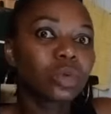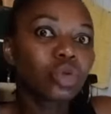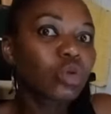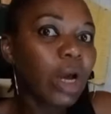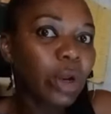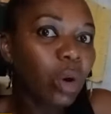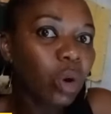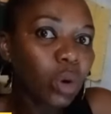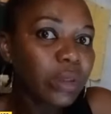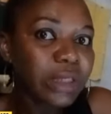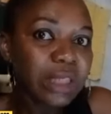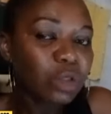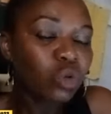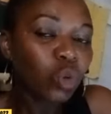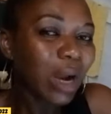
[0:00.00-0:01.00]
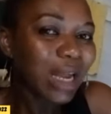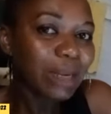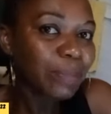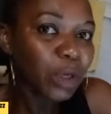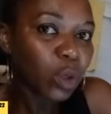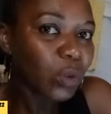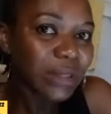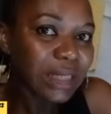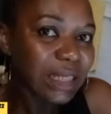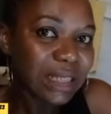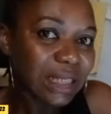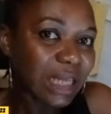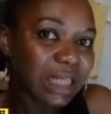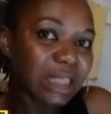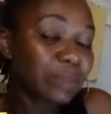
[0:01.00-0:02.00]
You are not you can't be
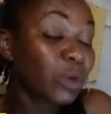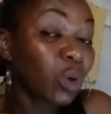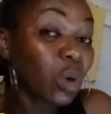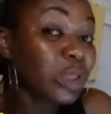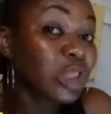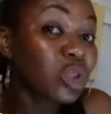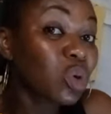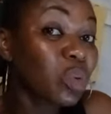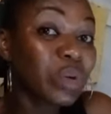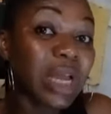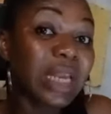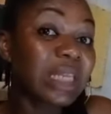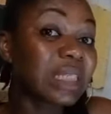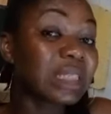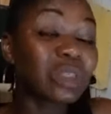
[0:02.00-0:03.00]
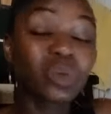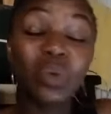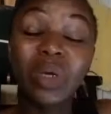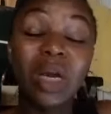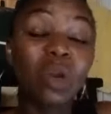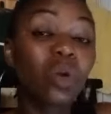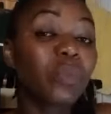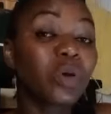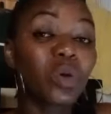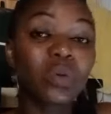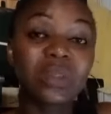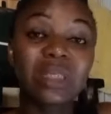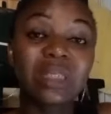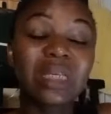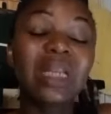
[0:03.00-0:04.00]
consistent because it's not realistic, so you cannot be
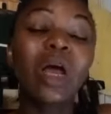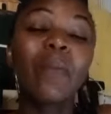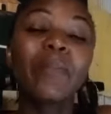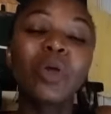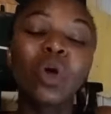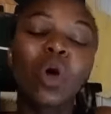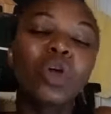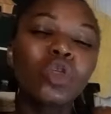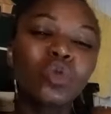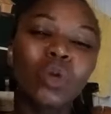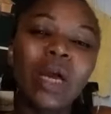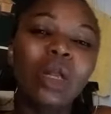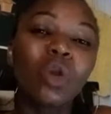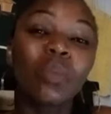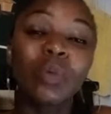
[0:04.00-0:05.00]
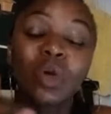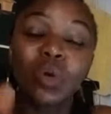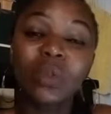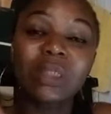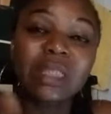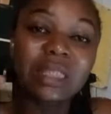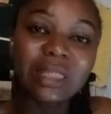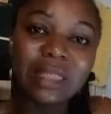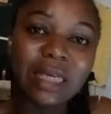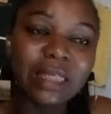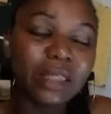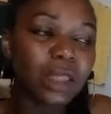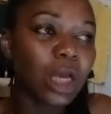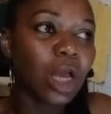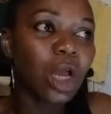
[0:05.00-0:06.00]
consistent. Now, because you cannot be
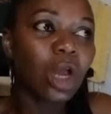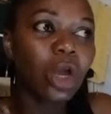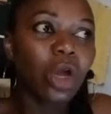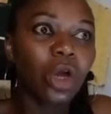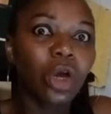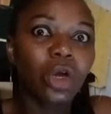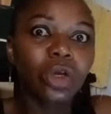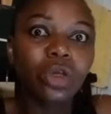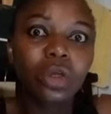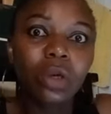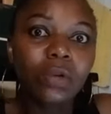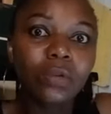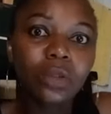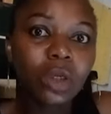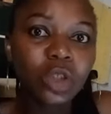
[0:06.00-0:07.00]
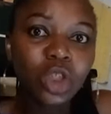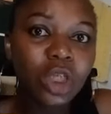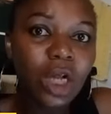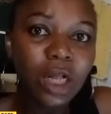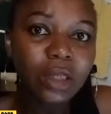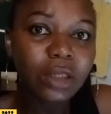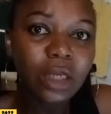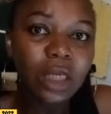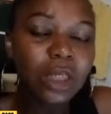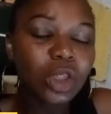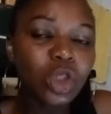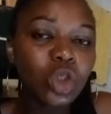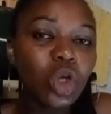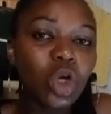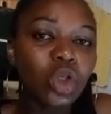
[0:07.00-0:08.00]
consistent, your child
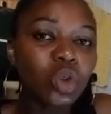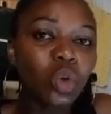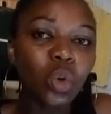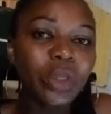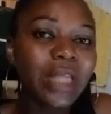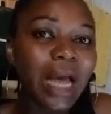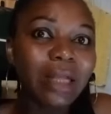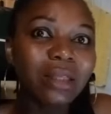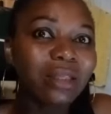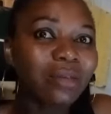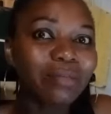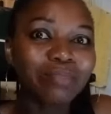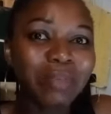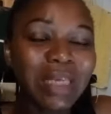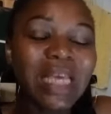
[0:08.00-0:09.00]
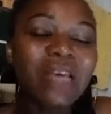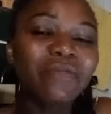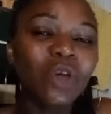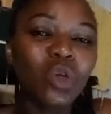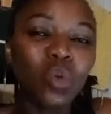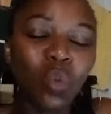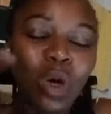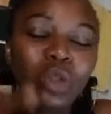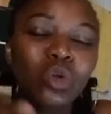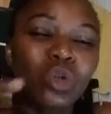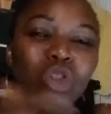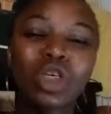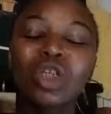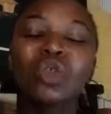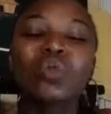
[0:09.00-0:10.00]
is not good. That behavior you want your
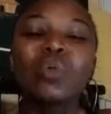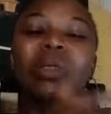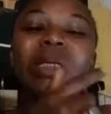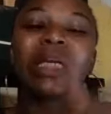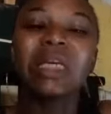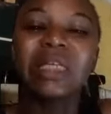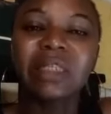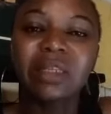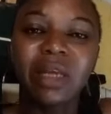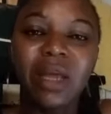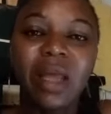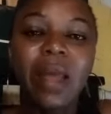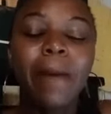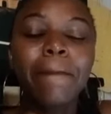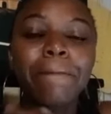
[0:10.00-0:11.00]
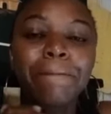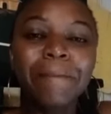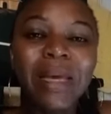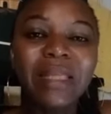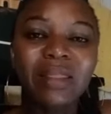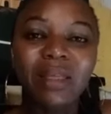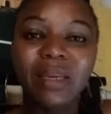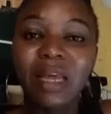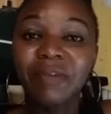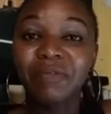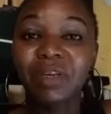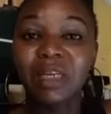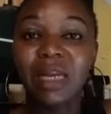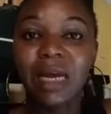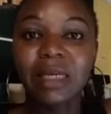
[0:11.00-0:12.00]
child to learn, bathing
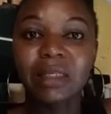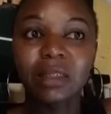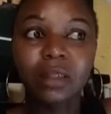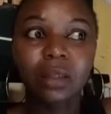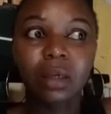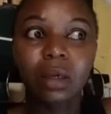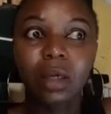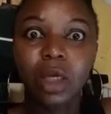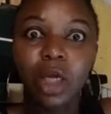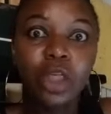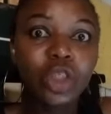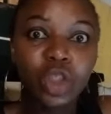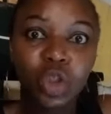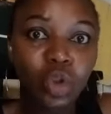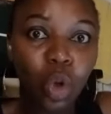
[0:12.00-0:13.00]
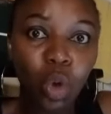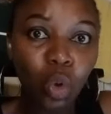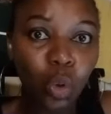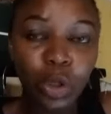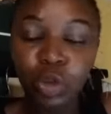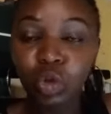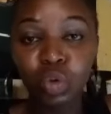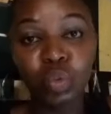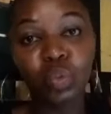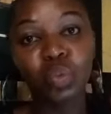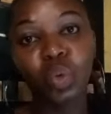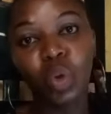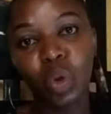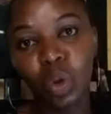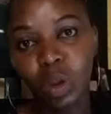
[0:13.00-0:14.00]
every night, it's not going to
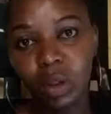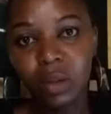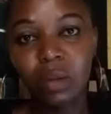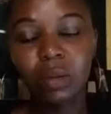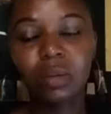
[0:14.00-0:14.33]
work